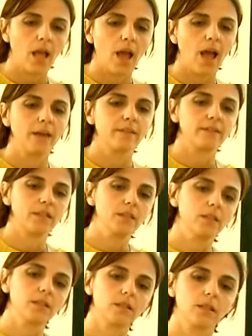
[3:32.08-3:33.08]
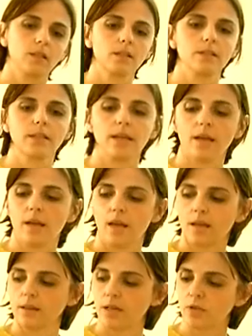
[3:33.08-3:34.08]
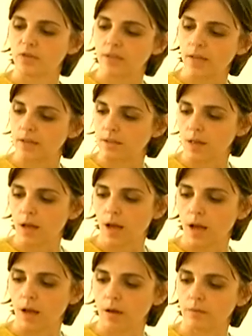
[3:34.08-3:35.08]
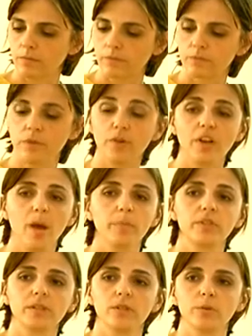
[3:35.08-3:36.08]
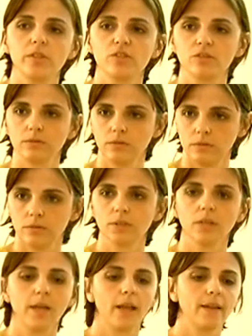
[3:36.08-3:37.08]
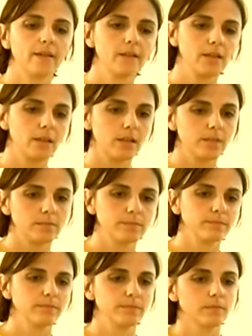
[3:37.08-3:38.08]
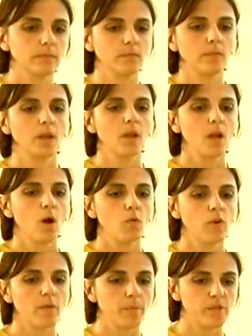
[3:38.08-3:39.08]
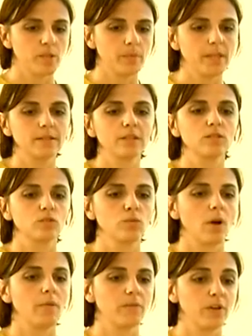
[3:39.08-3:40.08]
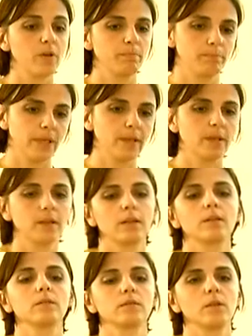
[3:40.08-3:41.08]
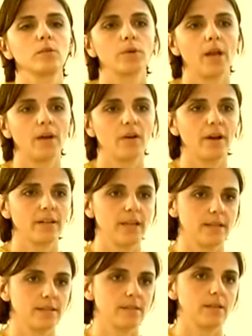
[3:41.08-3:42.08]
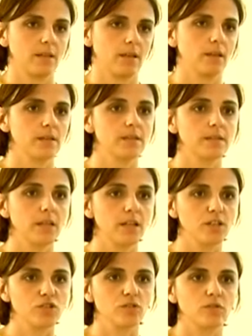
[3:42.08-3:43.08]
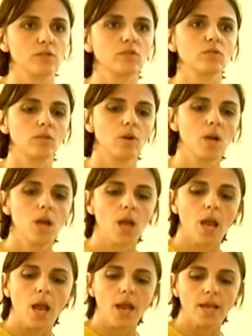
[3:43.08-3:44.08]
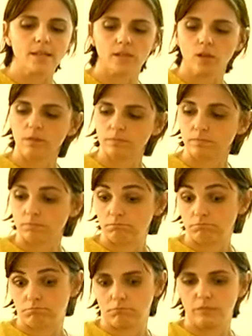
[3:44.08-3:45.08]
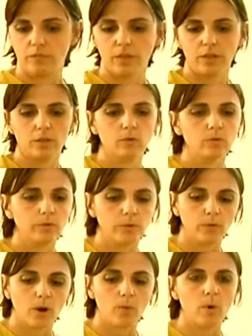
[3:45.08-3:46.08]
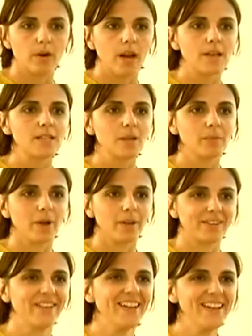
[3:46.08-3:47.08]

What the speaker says: I think the Andalusia is a very empty region, and we have a possibility to a very big RIS installation. So it's not very good for our landscape, but